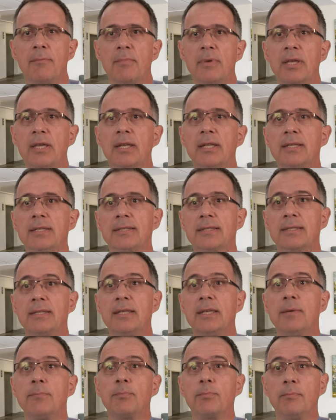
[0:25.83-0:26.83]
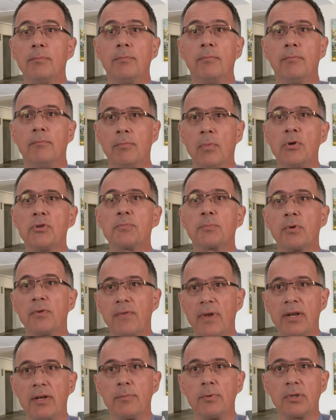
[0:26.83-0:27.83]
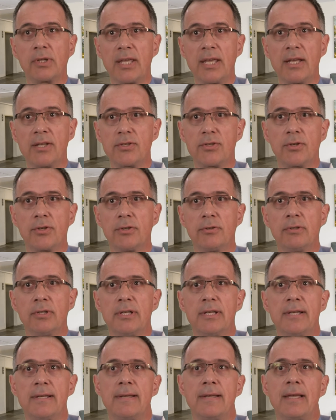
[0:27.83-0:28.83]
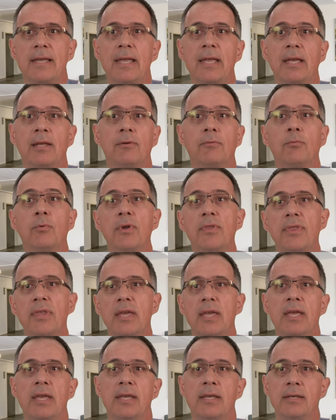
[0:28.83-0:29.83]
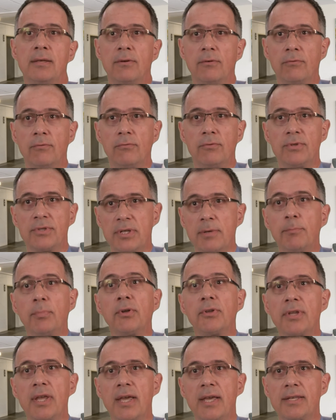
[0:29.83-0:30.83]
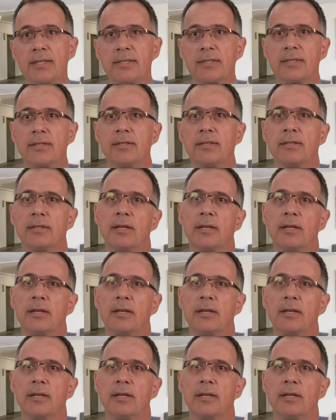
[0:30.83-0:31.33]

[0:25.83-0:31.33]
It is the most preventable cancer, and with a simple test